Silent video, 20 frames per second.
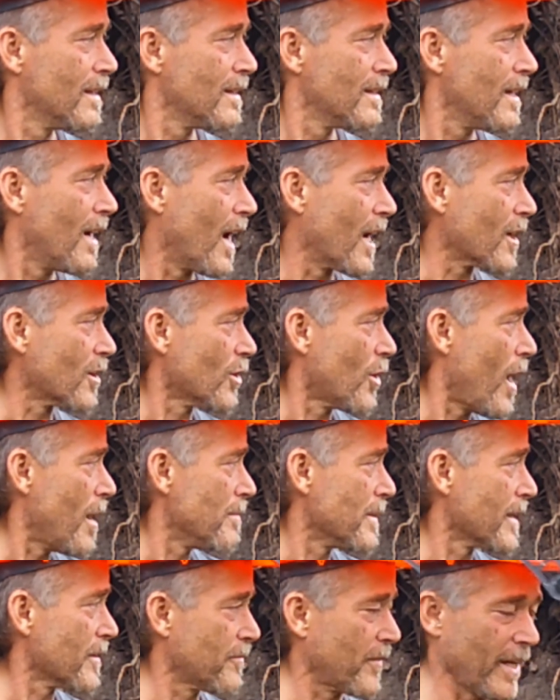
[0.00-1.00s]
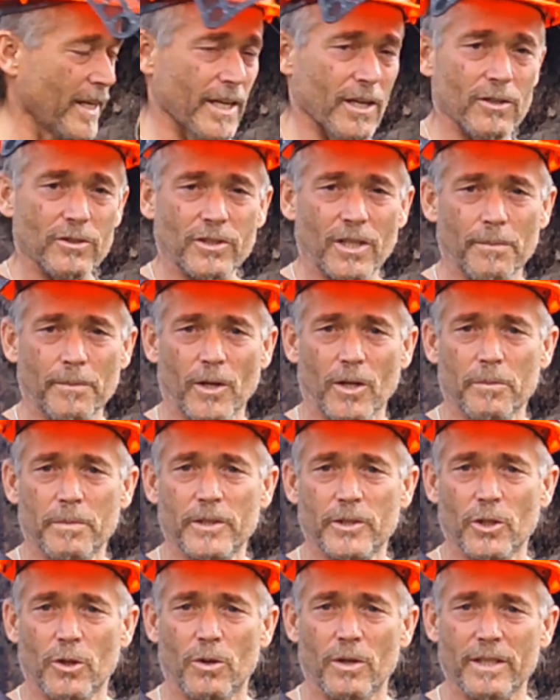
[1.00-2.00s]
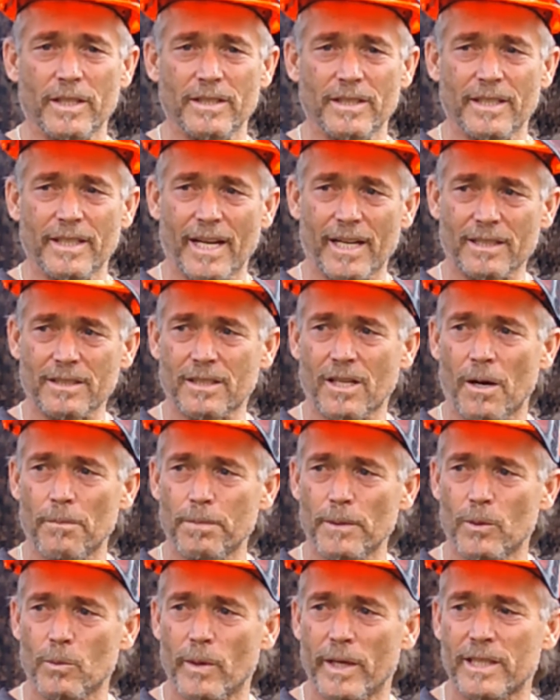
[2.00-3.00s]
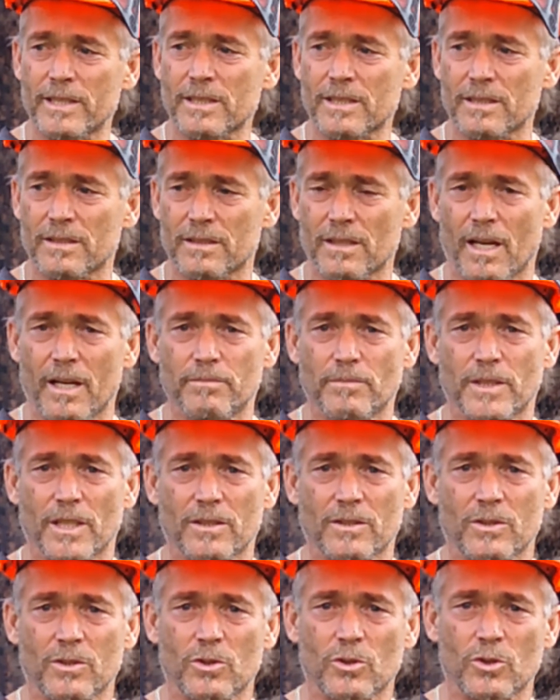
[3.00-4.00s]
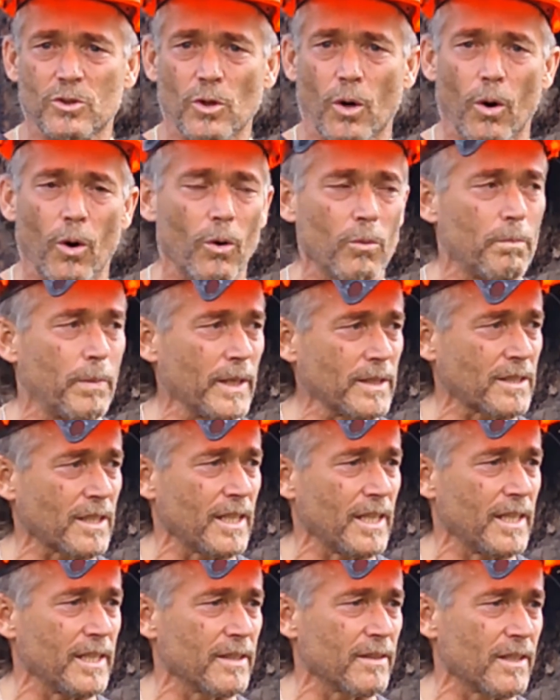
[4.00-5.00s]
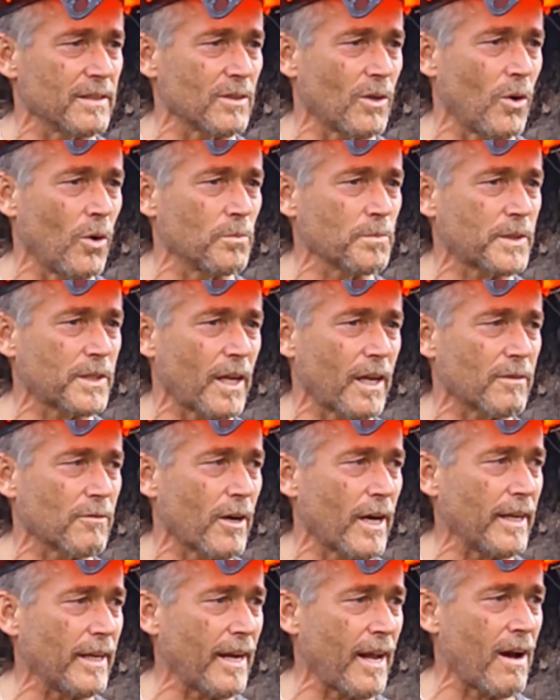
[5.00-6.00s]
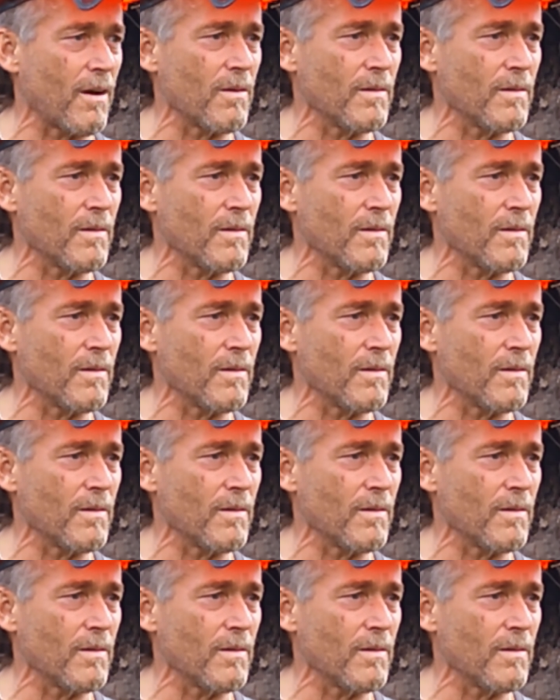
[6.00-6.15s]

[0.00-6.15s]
I don't know how many videos I'm going to be doing in the next couple of weeks because I'm just so busy here on the homestead right now.